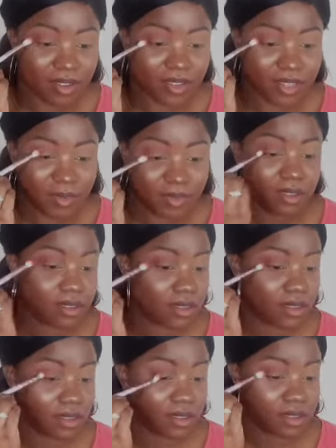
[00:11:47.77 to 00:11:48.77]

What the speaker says: So I'm trying.